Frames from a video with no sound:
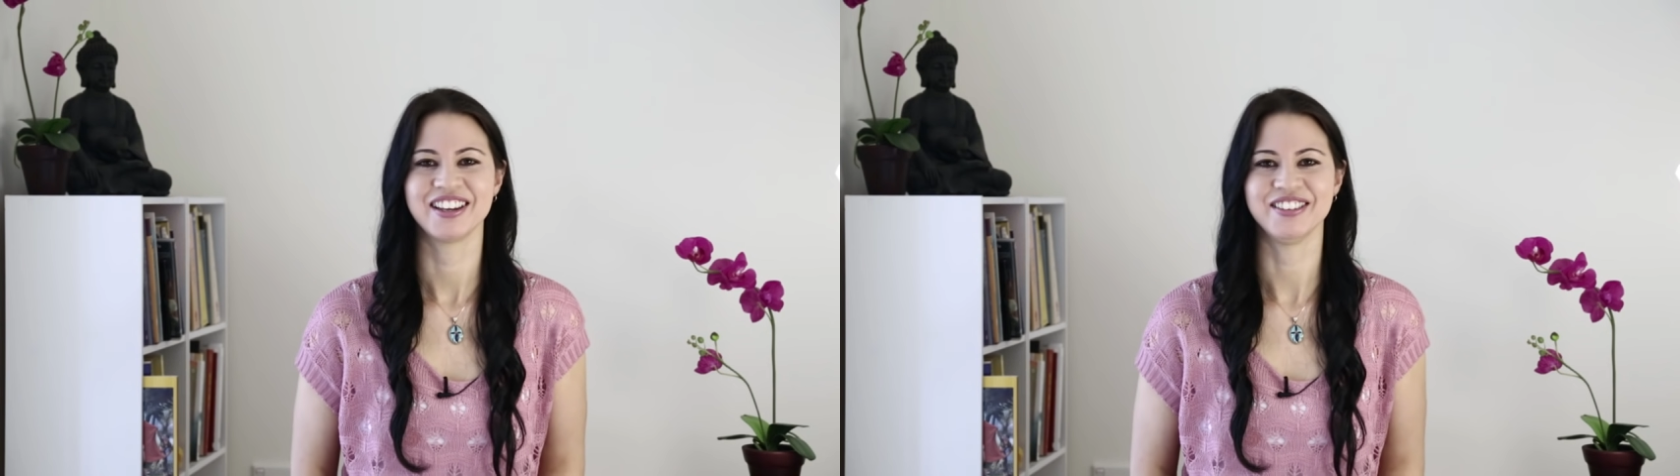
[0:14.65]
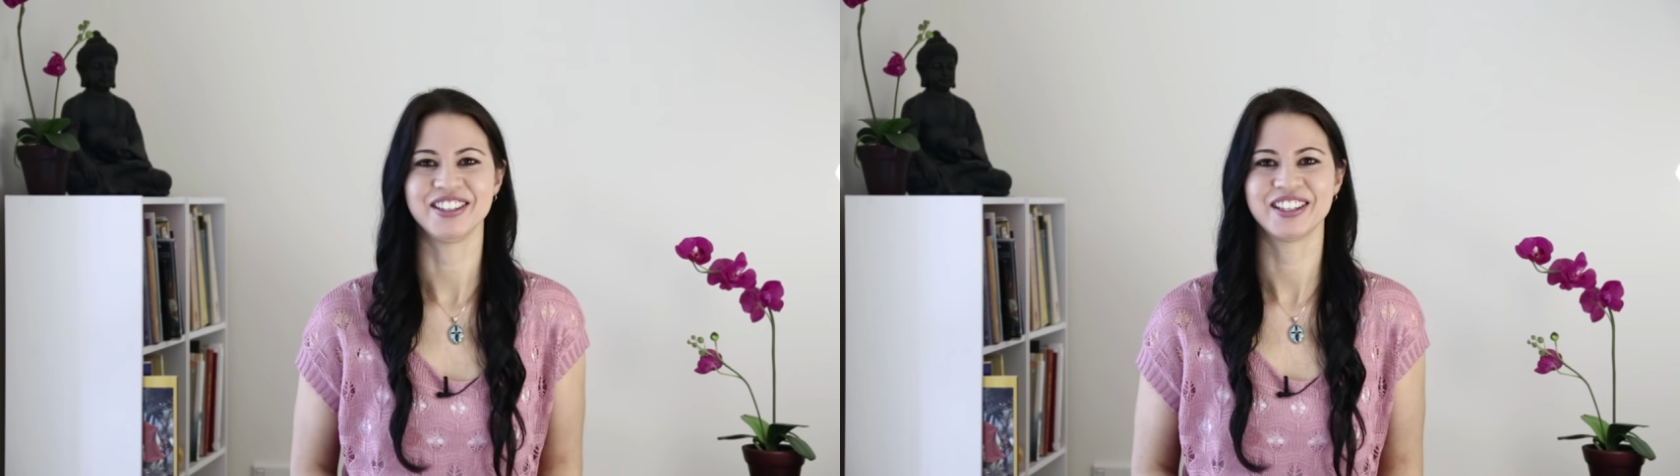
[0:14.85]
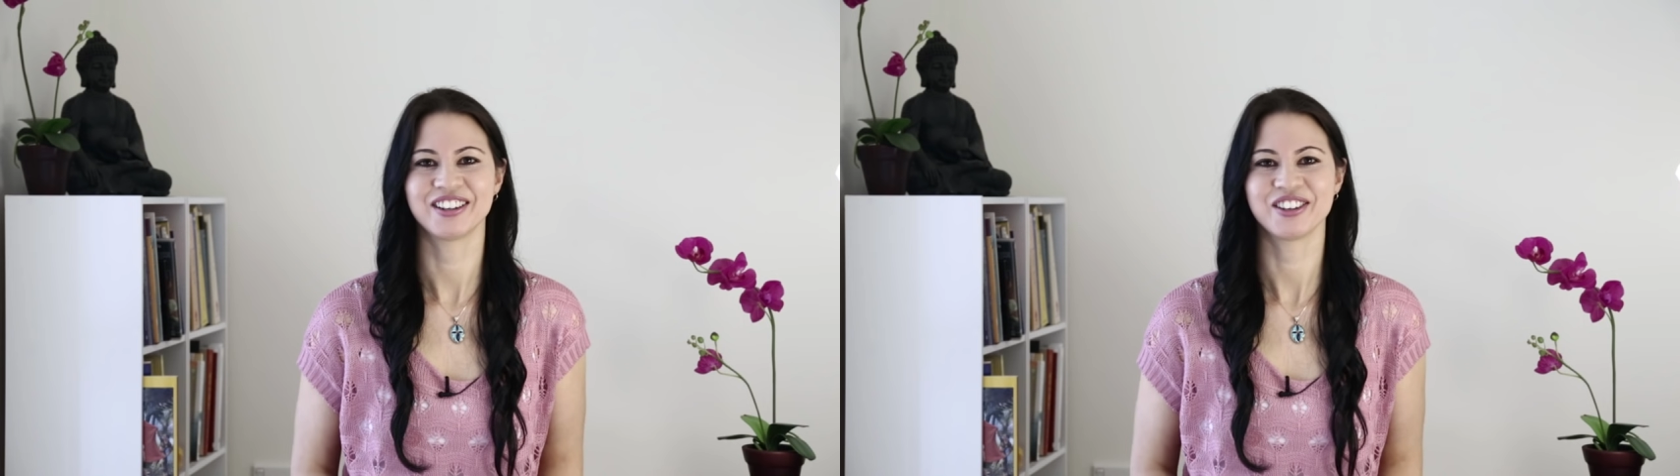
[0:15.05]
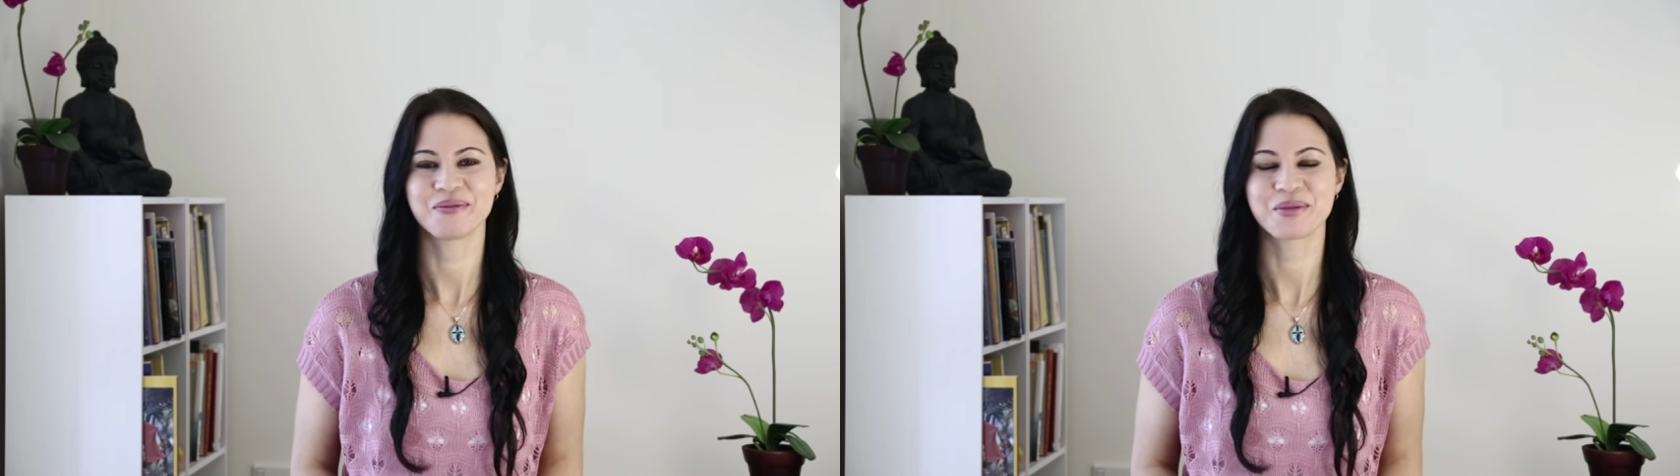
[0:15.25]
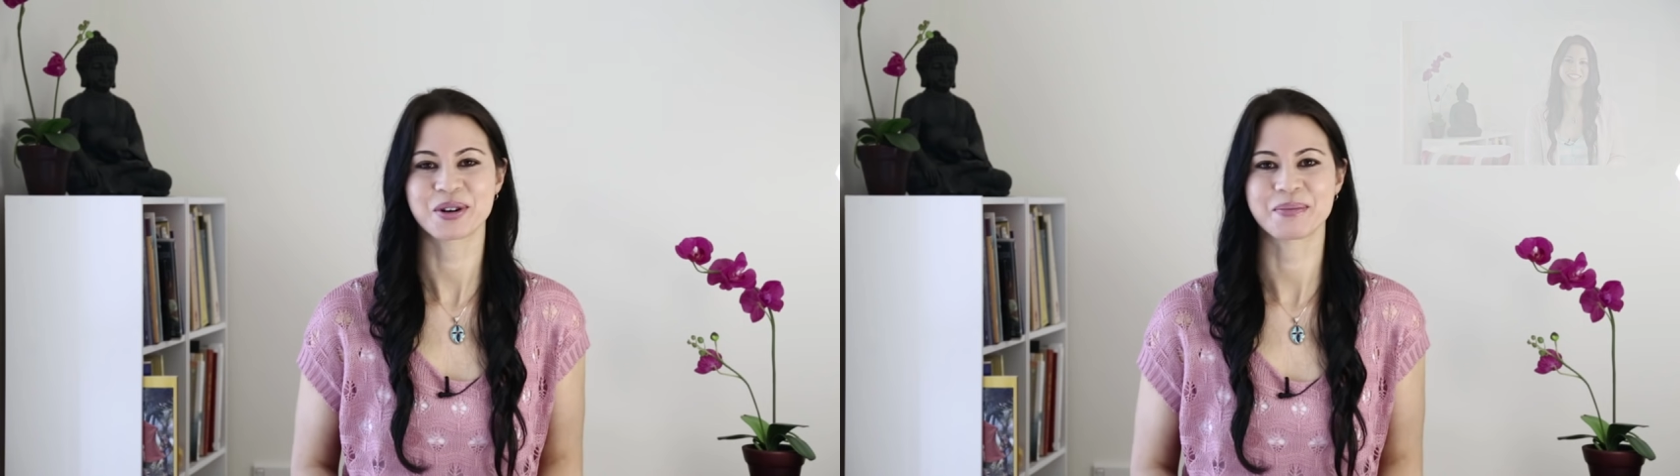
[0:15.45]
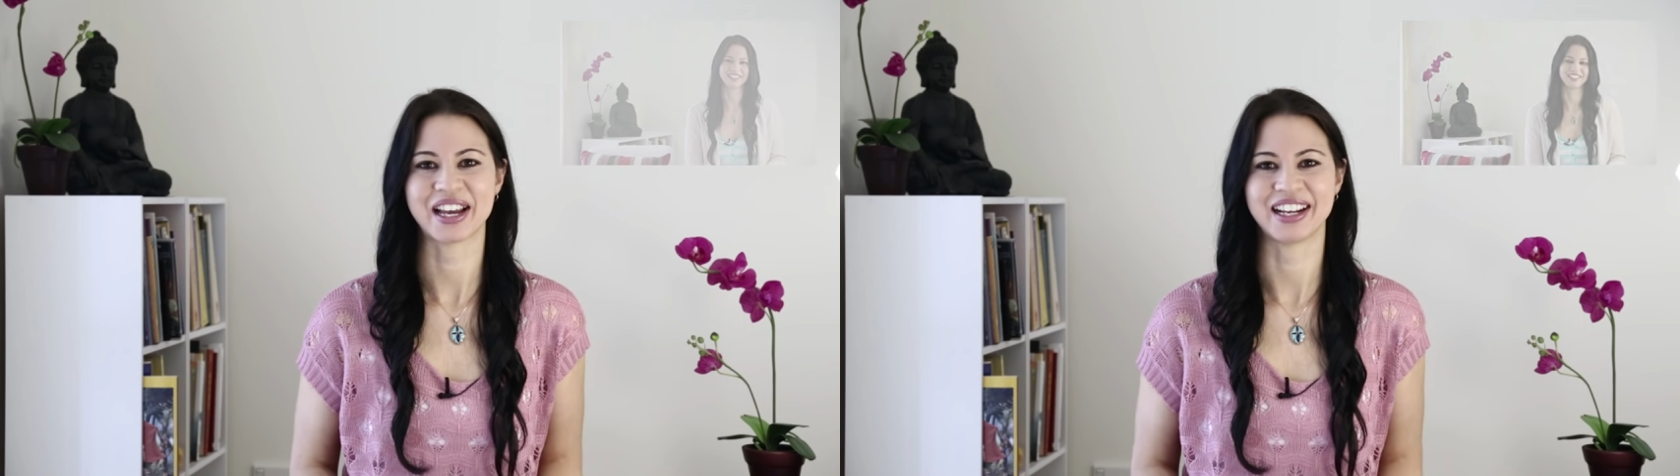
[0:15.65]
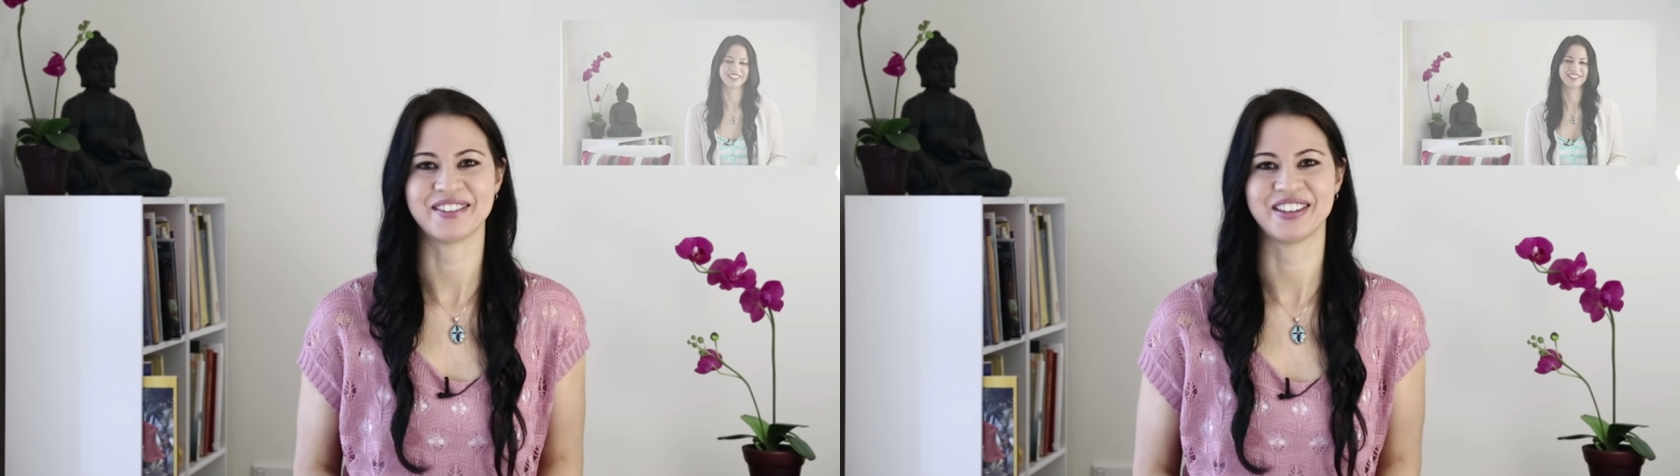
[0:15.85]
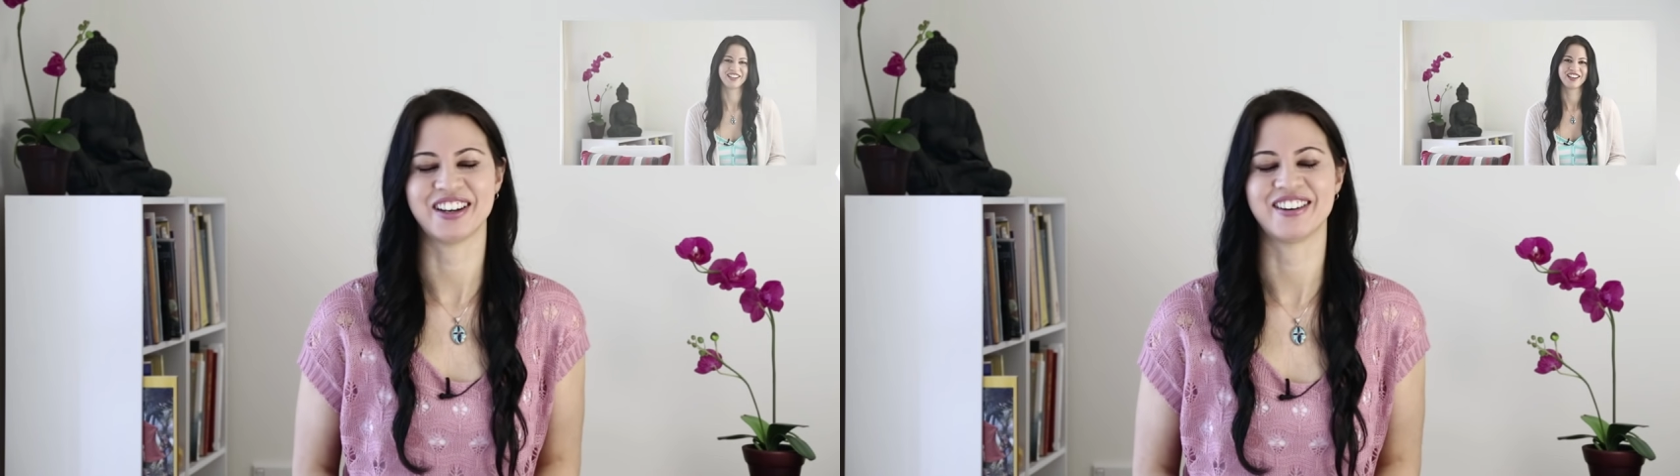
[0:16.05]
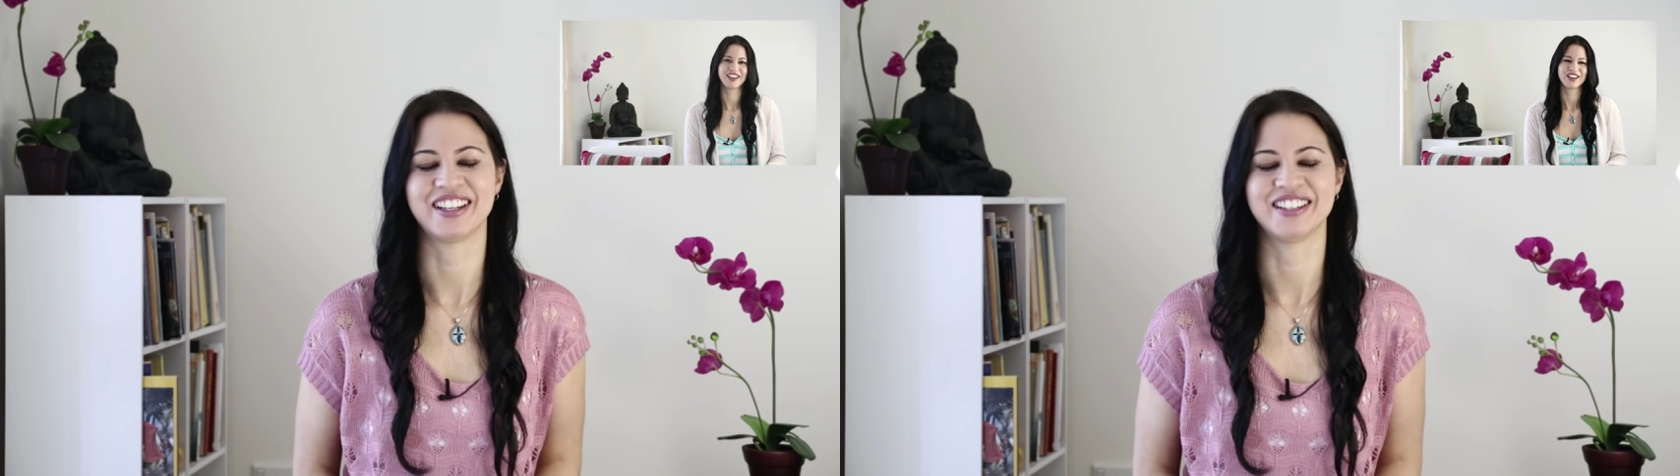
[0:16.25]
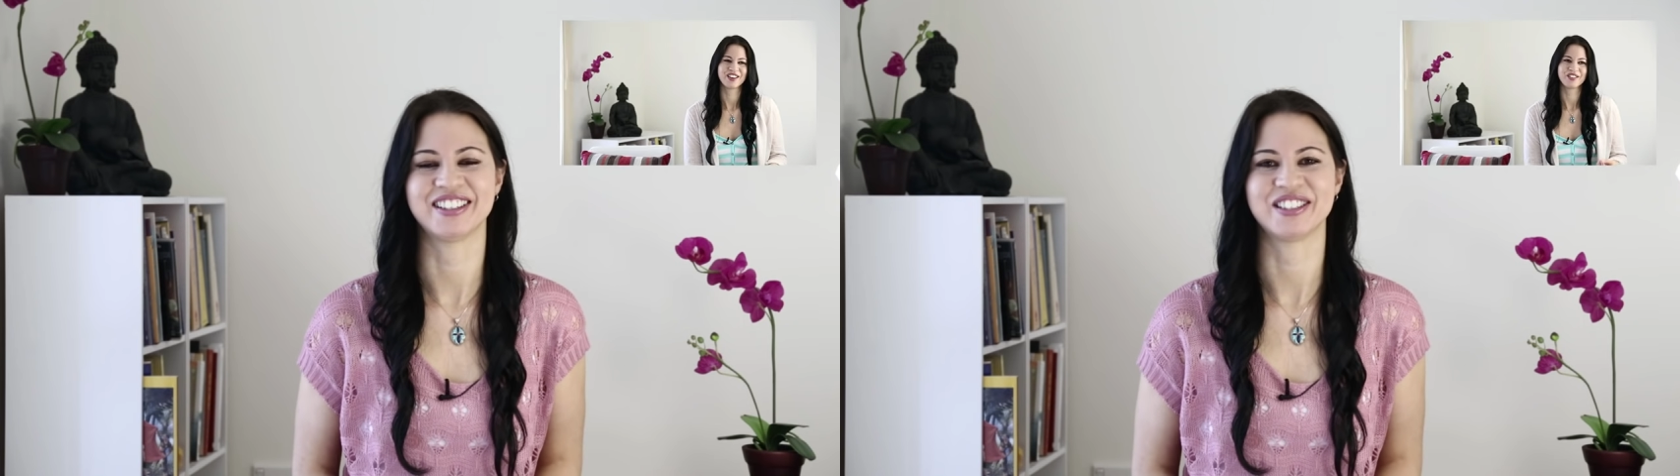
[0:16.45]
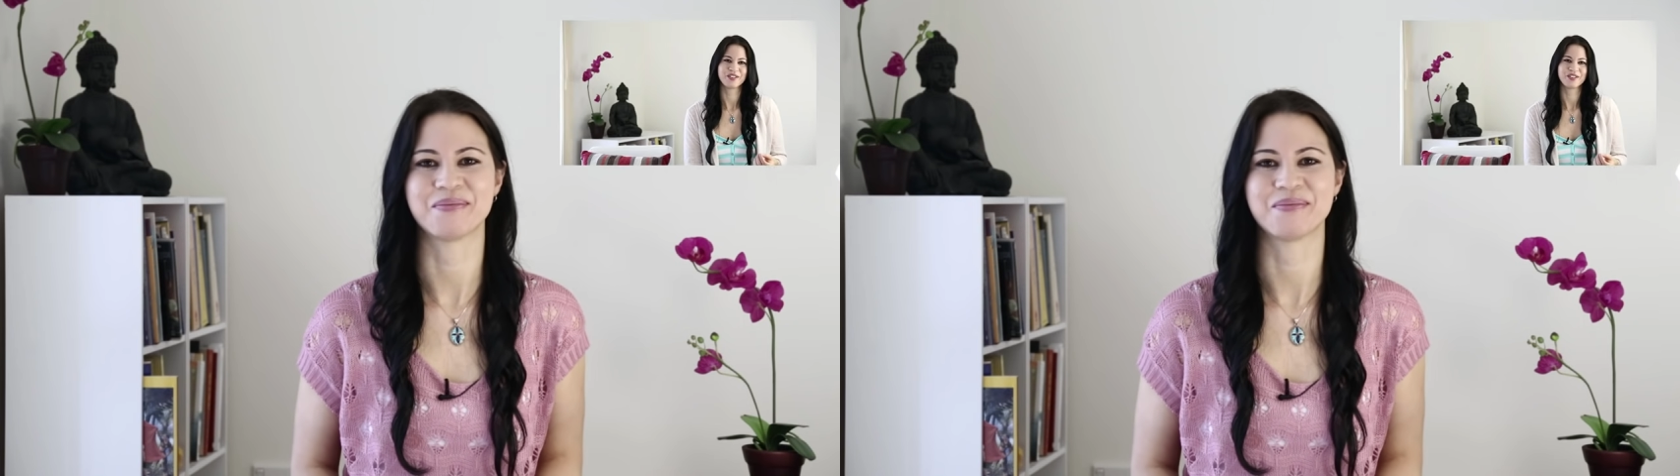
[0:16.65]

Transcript: You can learn more about loving kindness